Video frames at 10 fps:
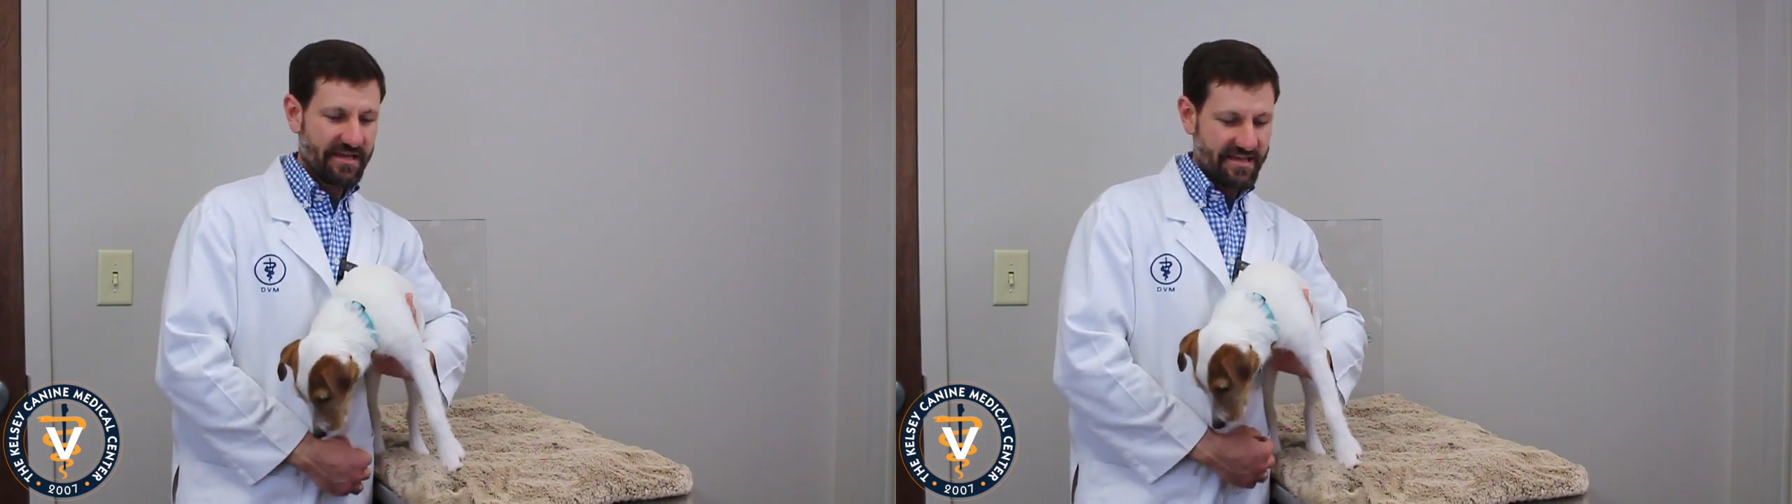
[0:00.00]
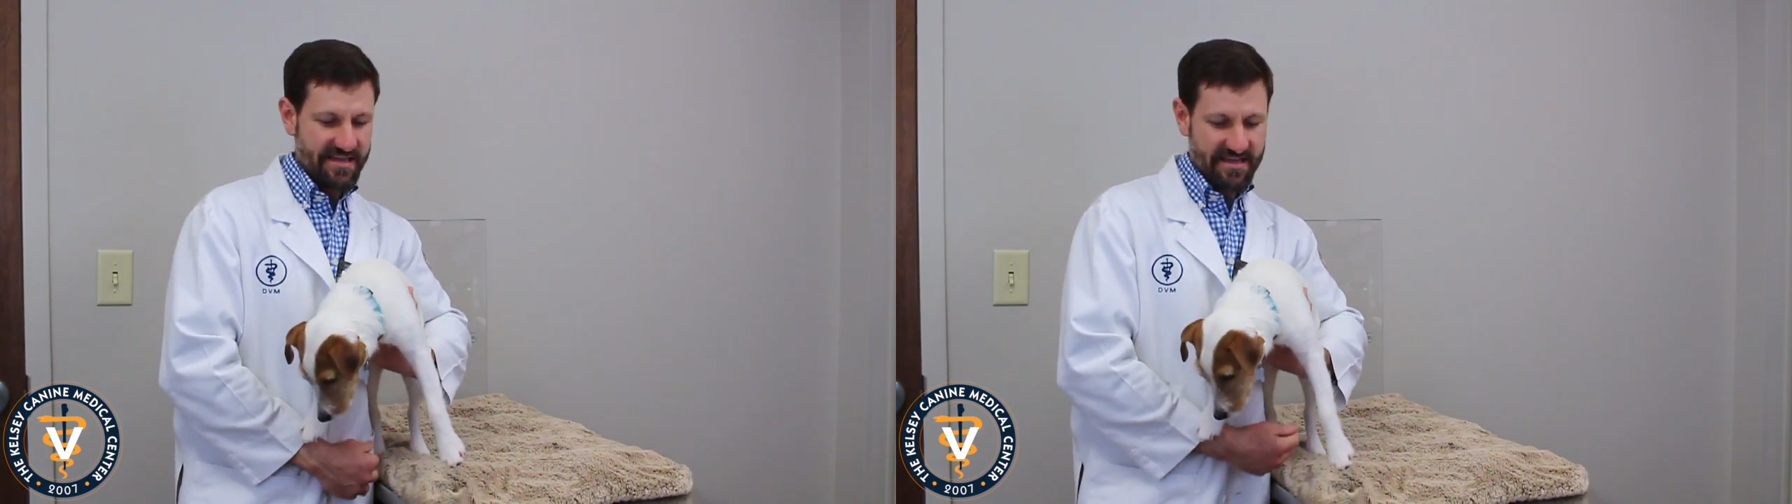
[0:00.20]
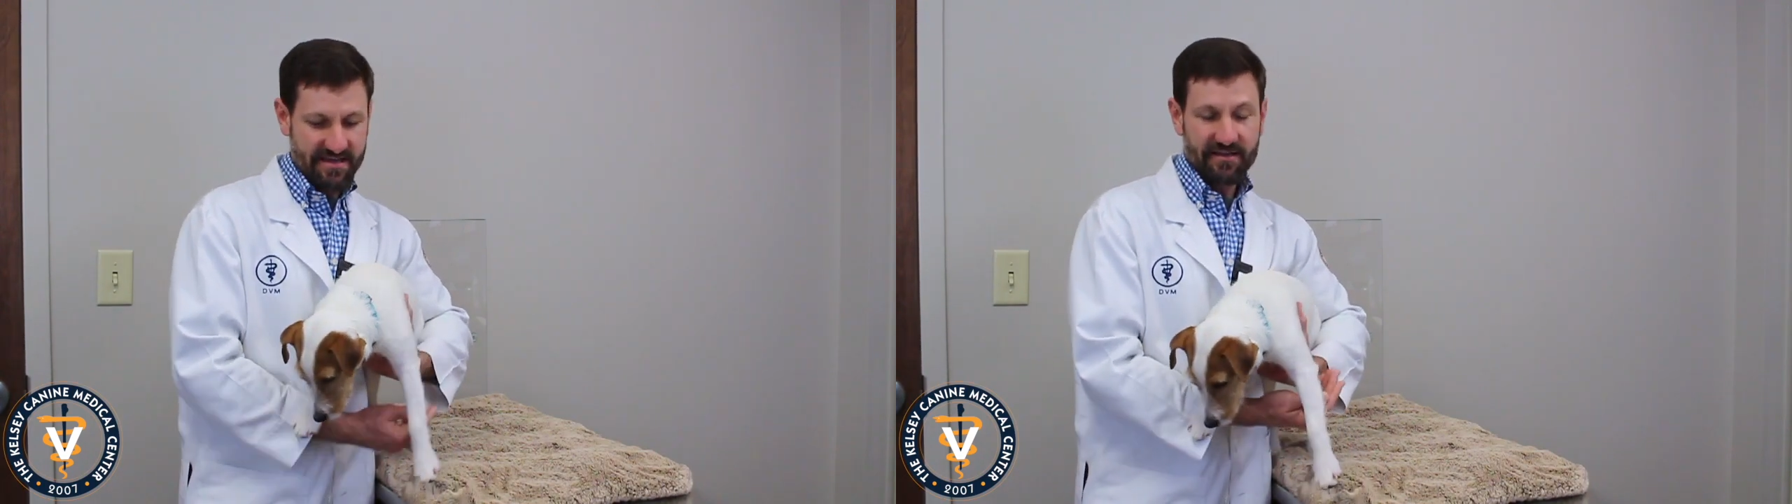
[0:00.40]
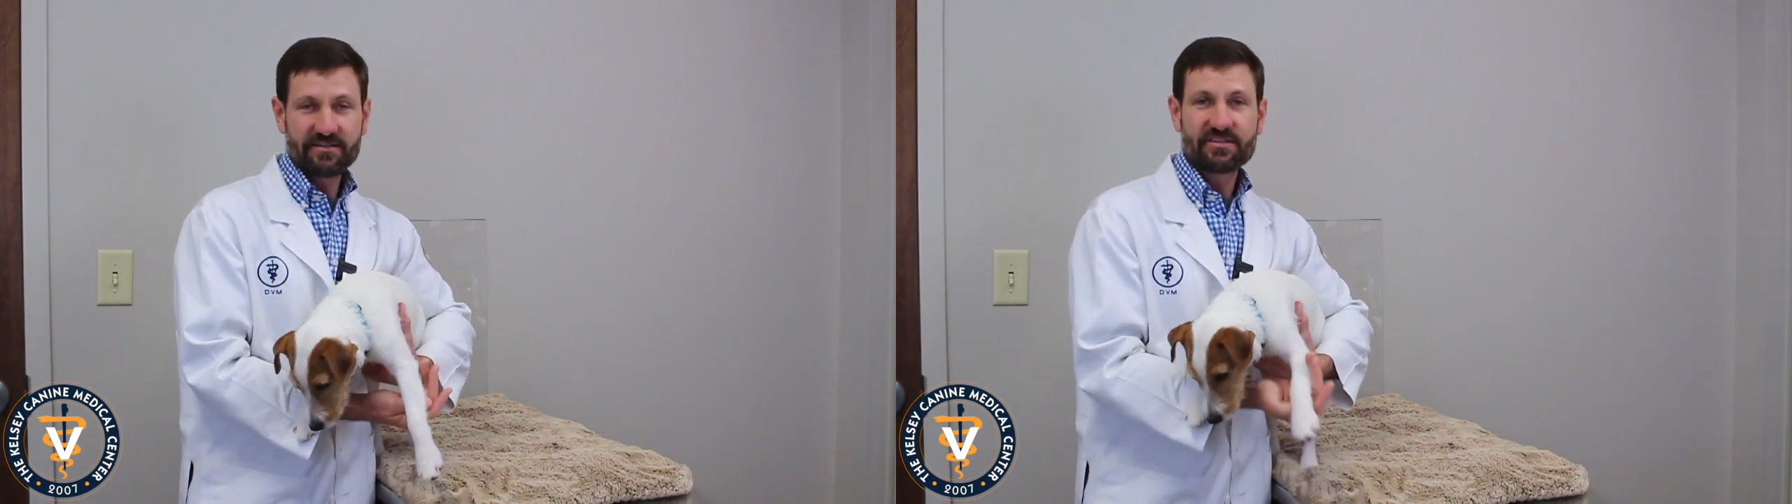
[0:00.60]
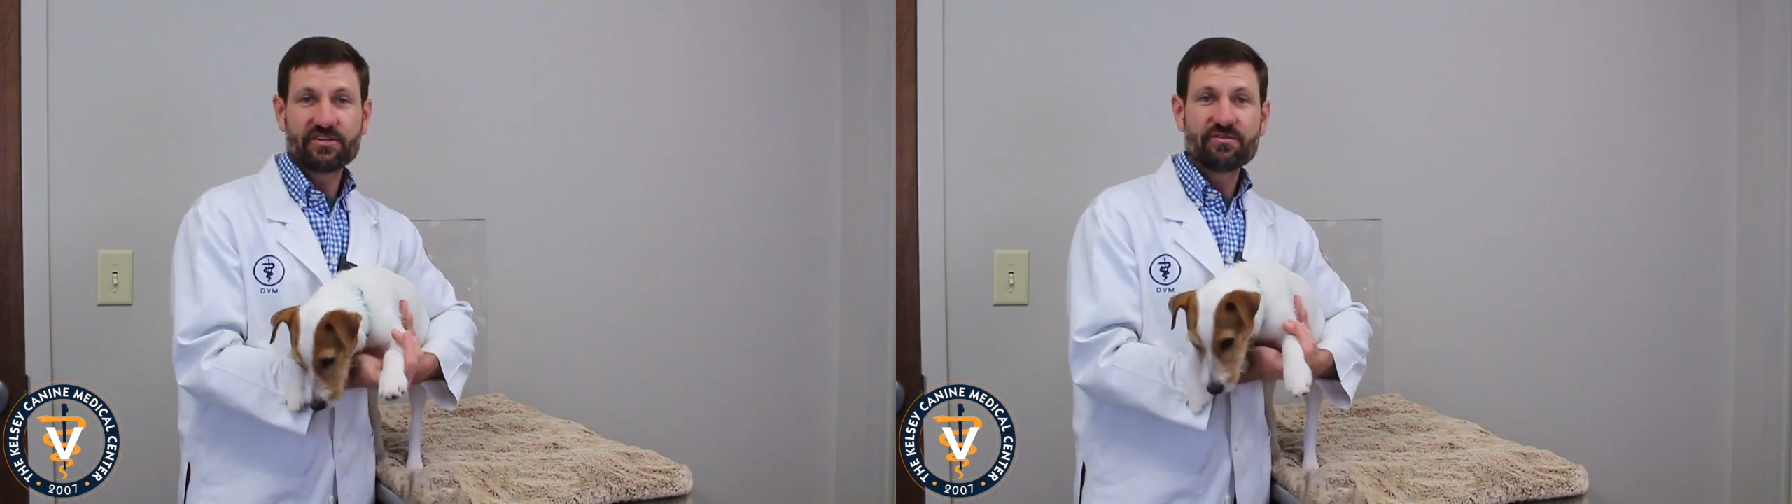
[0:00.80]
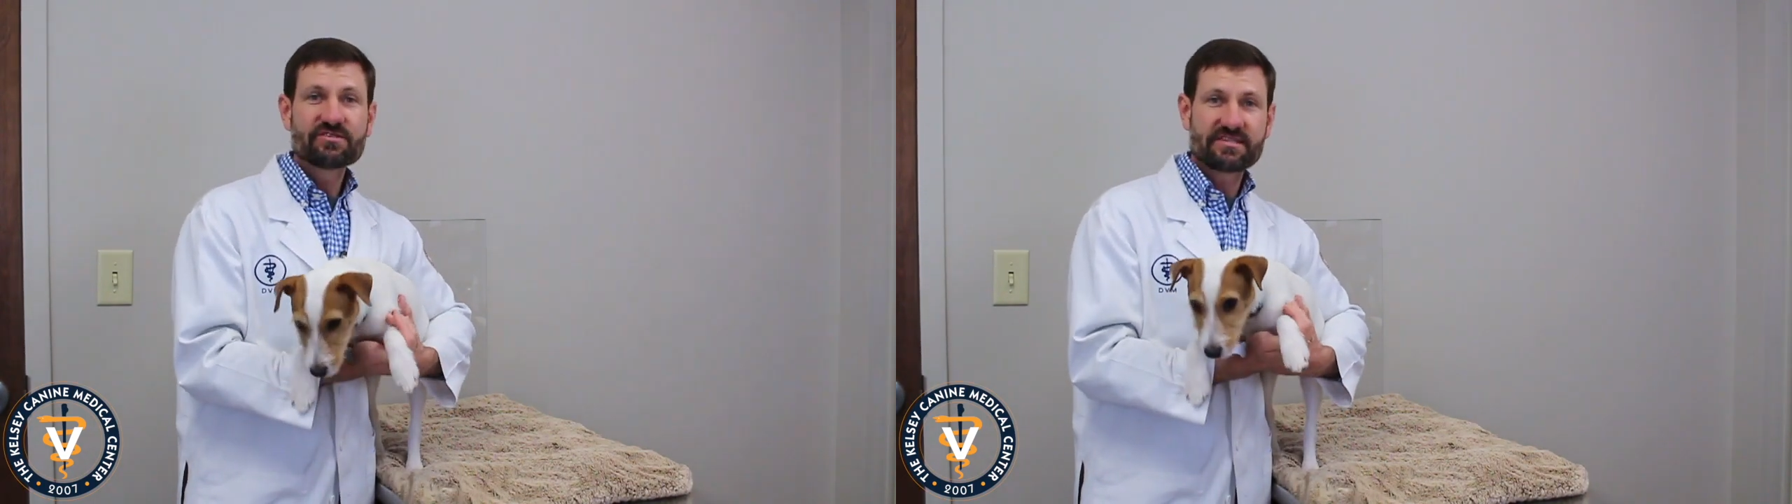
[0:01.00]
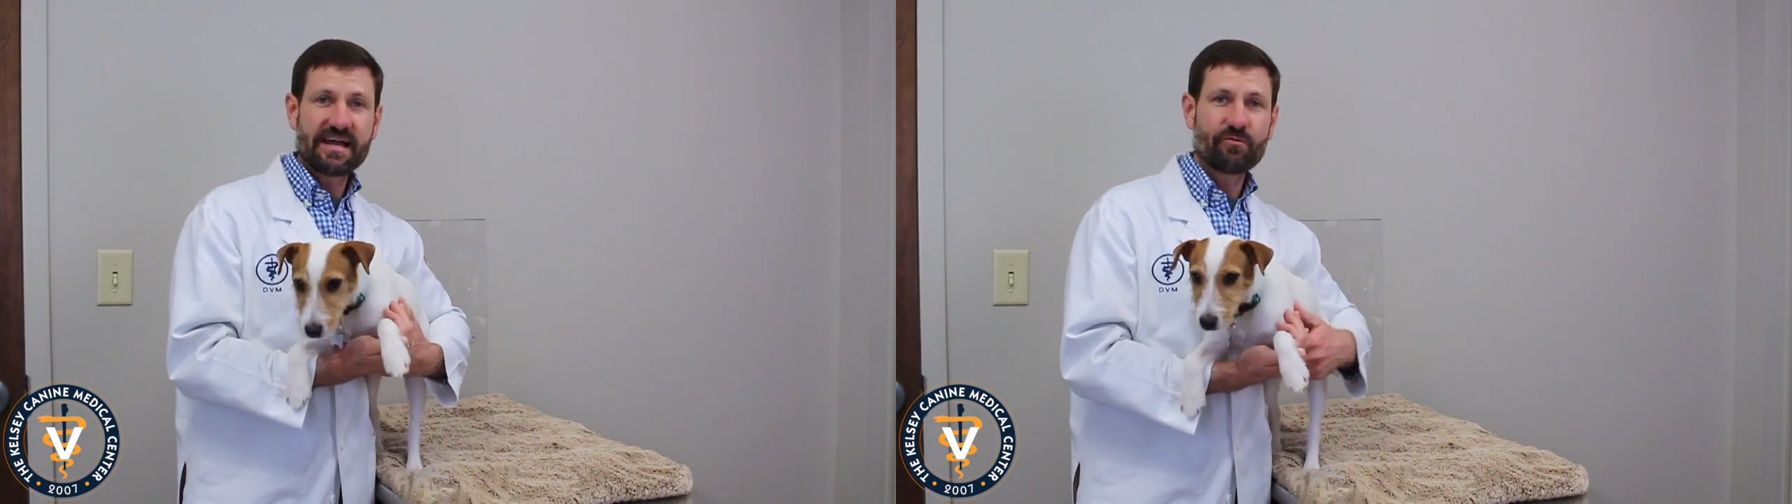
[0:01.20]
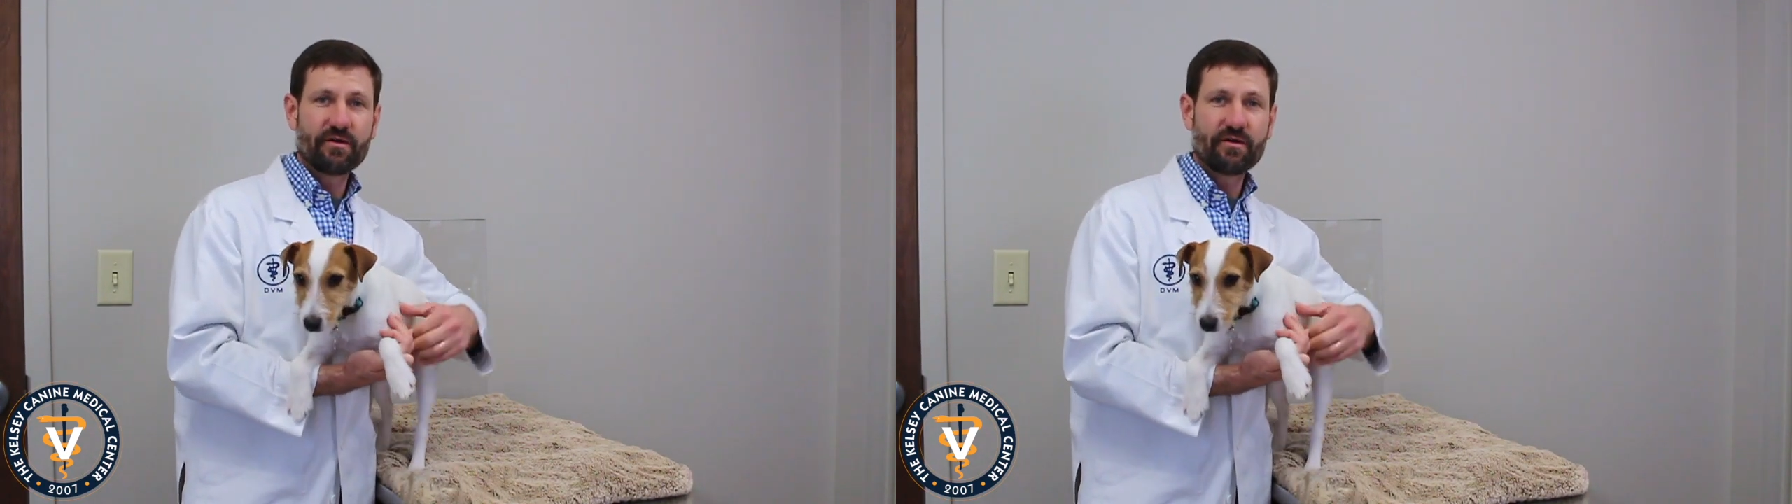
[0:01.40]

he used that